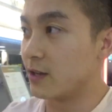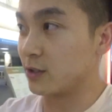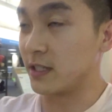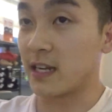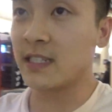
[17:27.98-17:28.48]

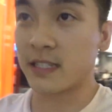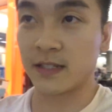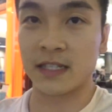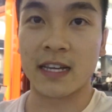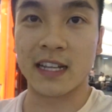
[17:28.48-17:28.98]
was nice to
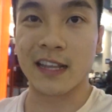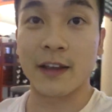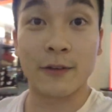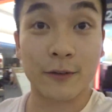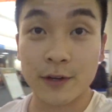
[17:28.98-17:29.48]
see LA
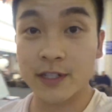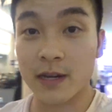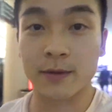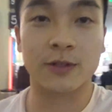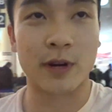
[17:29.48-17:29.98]
for the first
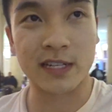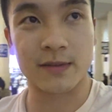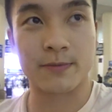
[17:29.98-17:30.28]
time. It was great to